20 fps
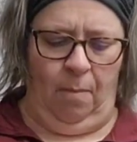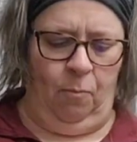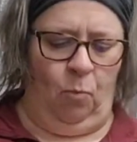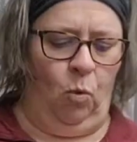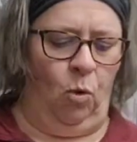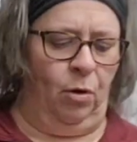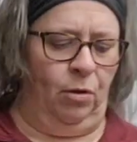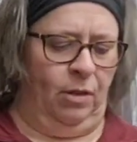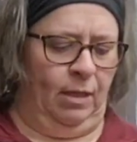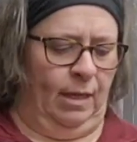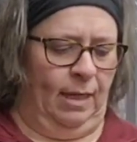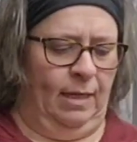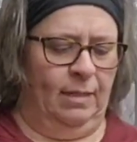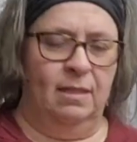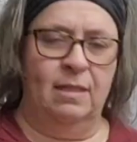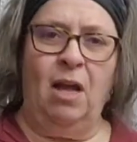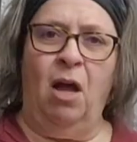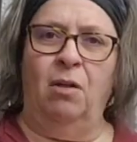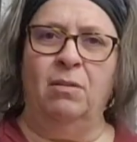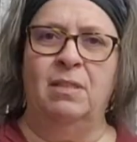worth it.
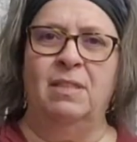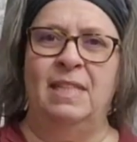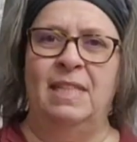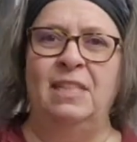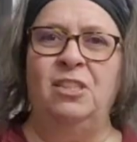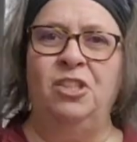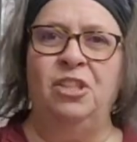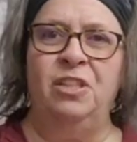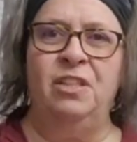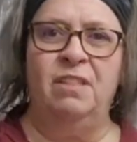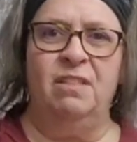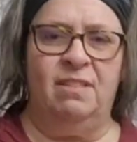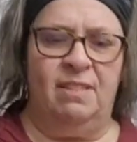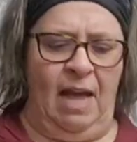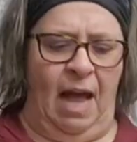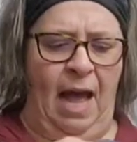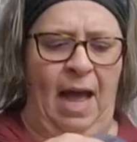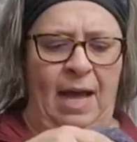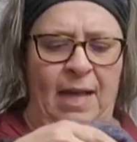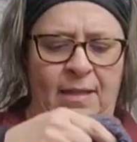It's called Cincy
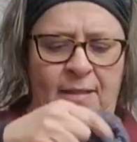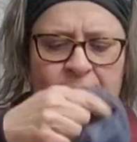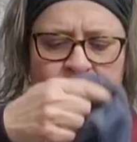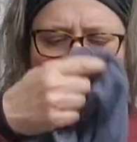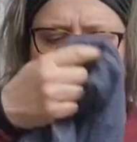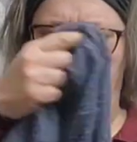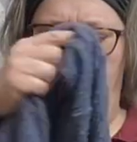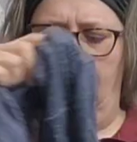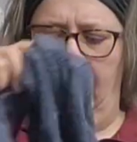Designs.